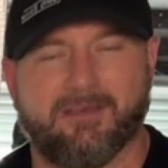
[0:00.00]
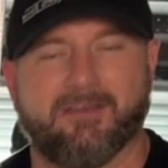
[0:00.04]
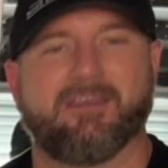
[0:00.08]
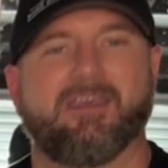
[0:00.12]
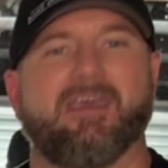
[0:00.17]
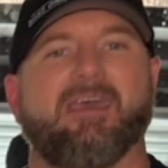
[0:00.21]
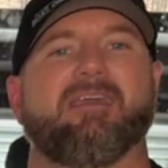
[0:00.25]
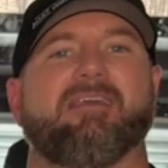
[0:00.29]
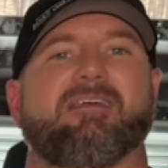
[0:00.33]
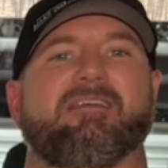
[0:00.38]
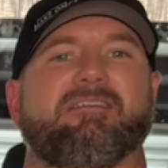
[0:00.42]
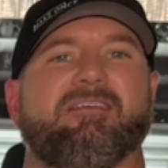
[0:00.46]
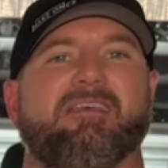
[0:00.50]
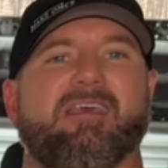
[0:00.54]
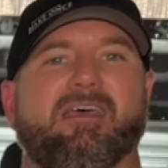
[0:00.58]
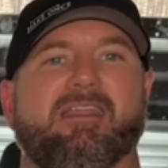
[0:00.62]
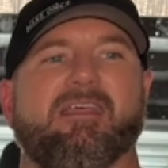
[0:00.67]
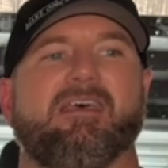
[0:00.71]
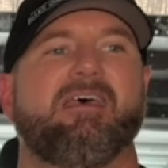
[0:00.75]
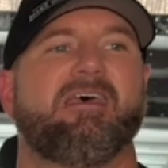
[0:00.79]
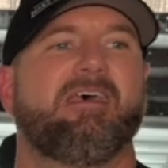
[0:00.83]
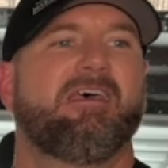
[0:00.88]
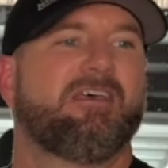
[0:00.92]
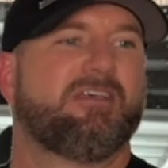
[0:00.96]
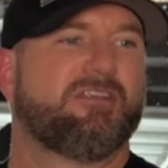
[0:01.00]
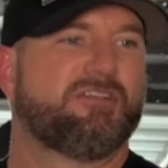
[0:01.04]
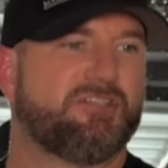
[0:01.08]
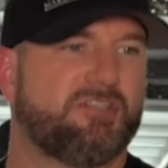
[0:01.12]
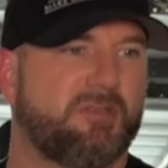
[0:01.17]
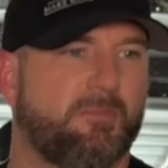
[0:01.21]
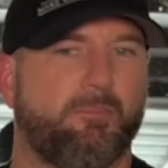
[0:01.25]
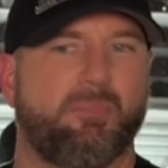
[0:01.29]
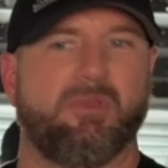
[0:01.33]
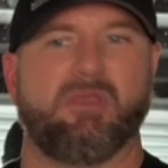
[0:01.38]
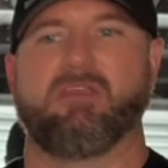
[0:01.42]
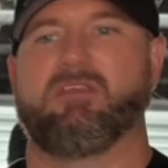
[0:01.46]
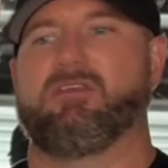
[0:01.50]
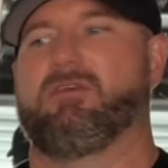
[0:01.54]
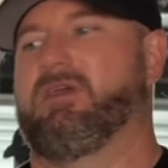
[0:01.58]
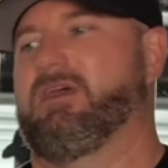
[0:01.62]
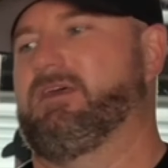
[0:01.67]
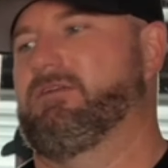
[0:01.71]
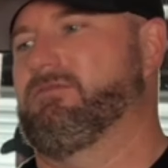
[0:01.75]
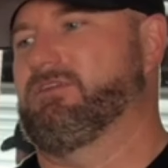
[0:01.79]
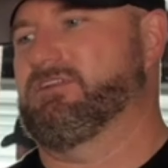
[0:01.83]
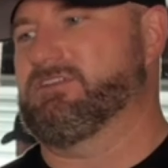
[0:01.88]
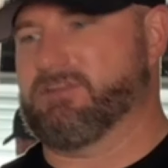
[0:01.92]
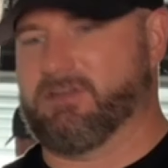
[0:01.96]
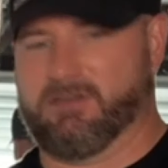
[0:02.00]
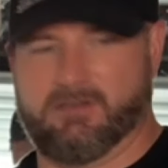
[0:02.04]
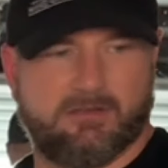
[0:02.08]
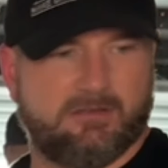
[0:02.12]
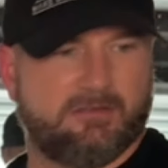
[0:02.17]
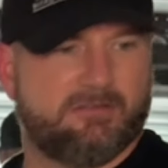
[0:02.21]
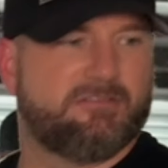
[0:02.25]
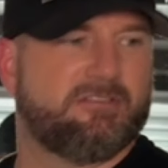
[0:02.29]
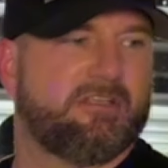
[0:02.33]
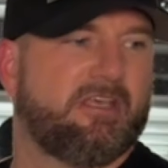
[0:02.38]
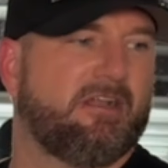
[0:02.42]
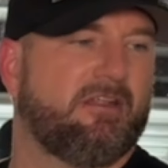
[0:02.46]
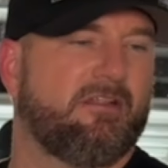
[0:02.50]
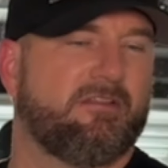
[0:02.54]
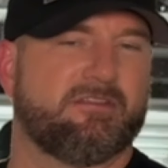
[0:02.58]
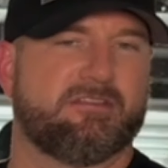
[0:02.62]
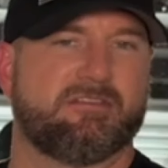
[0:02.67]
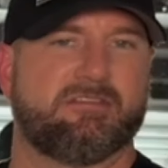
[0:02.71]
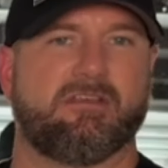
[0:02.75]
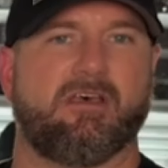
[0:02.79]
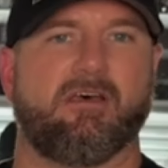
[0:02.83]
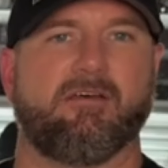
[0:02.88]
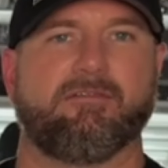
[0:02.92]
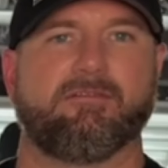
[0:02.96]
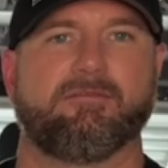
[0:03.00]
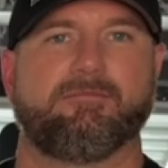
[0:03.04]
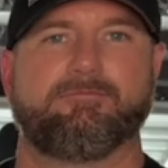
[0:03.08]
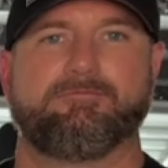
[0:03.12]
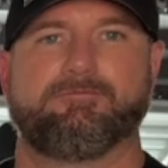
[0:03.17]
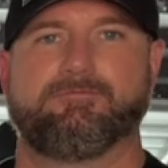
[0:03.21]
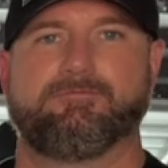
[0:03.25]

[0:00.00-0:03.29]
okay? Cuz you had shipping, you had returns, you had all this stuff.